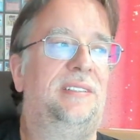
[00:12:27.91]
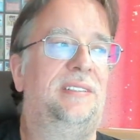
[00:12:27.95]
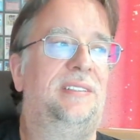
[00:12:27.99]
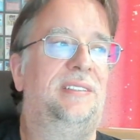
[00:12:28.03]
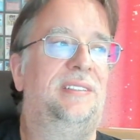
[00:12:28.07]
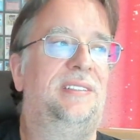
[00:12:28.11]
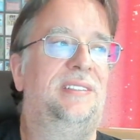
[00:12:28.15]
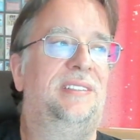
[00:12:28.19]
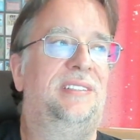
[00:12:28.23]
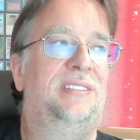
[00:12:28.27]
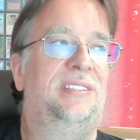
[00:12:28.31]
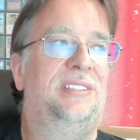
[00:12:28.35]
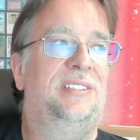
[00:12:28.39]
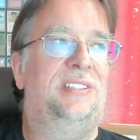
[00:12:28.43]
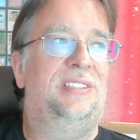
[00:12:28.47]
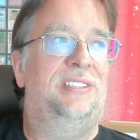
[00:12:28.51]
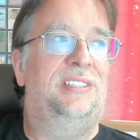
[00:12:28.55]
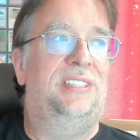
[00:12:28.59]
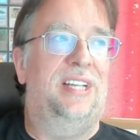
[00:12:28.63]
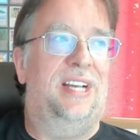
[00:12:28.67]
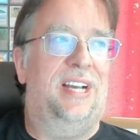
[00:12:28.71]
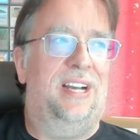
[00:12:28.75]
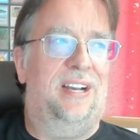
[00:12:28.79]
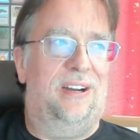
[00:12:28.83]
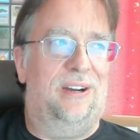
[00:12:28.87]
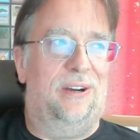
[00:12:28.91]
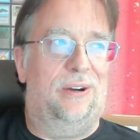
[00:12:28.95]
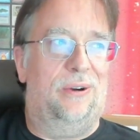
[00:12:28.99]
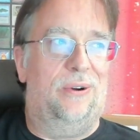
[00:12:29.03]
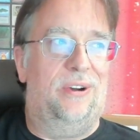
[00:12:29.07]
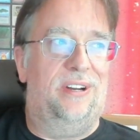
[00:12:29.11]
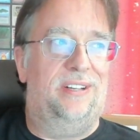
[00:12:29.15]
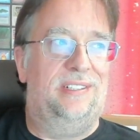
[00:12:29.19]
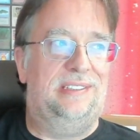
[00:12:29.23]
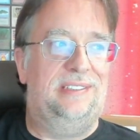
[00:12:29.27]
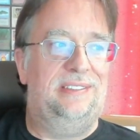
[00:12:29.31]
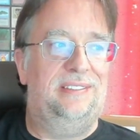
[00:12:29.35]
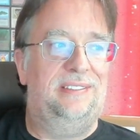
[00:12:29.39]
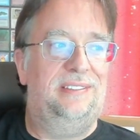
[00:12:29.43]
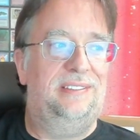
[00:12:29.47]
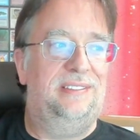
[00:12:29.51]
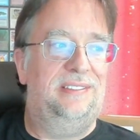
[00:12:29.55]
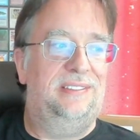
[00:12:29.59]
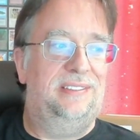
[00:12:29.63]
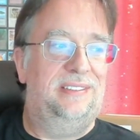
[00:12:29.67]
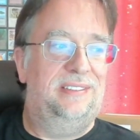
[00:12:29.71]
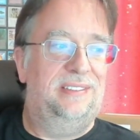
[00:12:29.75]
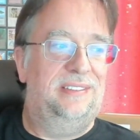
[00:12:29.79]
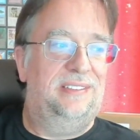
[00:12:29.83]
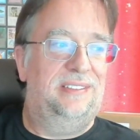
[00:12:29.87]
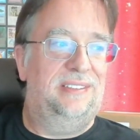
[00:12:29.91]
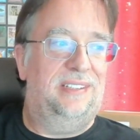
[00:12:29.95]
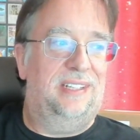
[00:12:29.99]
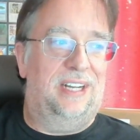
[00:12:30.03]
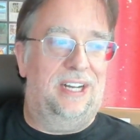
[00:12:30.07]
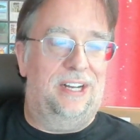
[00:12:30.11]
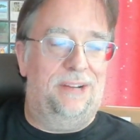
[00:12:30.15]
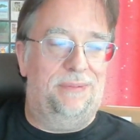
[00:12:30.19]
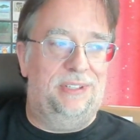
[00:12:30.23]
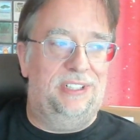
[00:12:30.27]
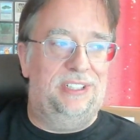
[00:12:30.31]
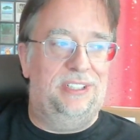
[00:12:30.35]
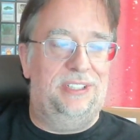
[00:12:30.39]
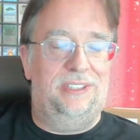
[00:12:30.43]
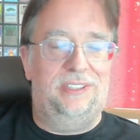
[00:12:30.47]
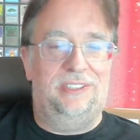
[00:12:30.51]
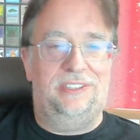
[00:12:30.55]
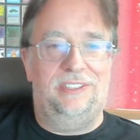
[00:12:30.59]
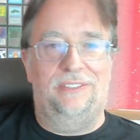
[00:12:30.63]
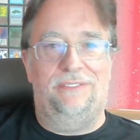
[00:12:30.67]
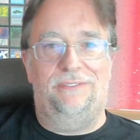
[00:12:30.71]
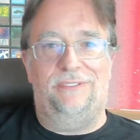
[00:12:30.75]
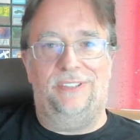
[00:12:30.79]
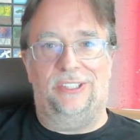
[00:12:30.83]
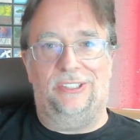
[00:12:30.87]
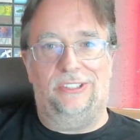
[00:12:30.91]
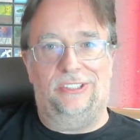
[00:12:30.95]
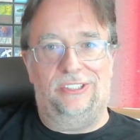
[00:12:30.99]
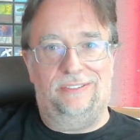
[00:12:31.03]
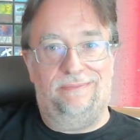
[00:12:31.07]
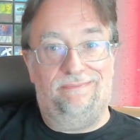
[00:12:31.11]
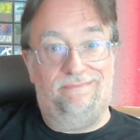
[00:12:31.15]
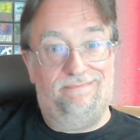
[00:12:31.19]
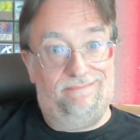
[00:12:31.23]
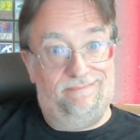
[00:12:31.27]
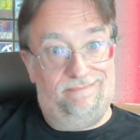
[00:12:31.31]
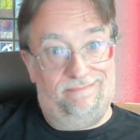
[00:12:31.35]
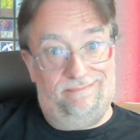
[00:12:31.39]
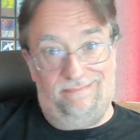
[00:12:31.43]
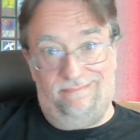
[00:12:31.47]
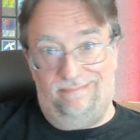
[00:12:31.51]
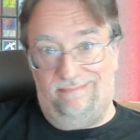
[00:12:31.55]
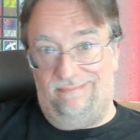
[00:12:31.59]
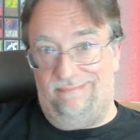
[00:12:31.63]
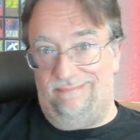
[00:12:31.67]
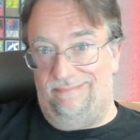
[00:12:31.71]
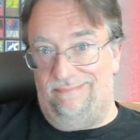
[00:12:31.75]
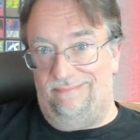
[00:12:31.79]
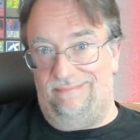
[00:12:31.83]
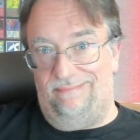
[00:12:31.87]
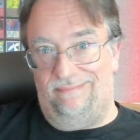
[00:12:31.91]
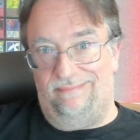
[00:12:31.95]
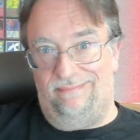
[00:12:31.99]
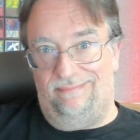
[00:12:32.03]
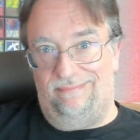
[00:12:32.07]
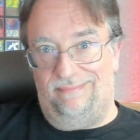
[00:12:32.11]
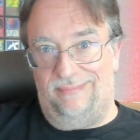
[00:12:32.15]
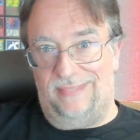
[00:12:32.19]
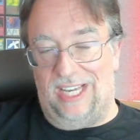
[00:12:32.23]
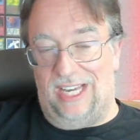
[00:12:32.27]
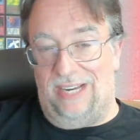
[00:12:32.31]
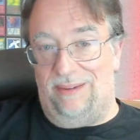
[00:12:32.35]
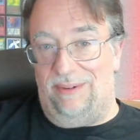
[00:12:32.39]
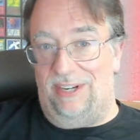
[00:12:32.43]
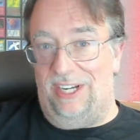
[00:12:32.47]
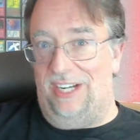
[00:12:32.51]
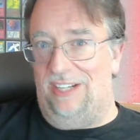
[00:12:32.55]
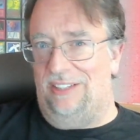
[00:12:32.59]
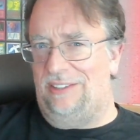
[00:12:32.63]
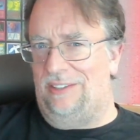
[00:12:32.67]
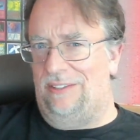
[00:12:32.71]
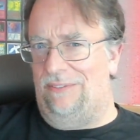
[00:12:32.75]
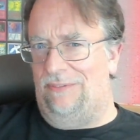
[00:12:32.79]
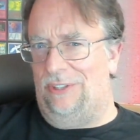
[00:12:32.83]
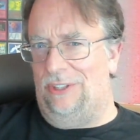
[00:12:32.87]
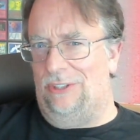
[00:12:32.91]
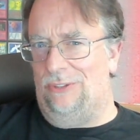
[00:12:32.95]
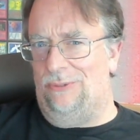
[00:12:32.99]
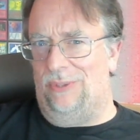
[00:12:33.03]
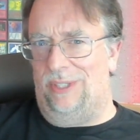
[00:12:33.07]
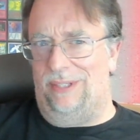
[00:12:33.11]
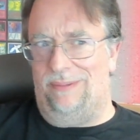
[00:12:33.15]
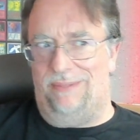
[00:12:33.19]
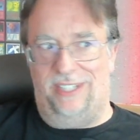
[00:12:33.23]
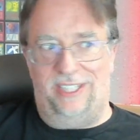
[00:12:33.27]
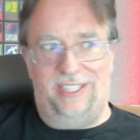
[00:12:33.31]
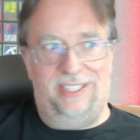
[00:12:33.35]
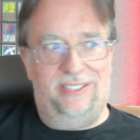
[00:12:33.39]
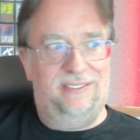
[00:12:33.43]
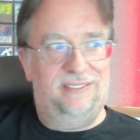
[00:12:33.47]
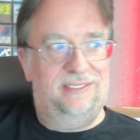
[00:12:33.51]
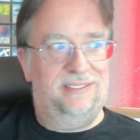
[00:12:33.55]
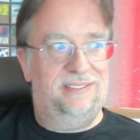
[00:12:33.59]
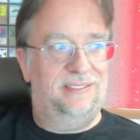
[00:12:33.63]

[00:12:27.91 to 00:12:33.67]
So I'm a little confused. Anybody else confused with me?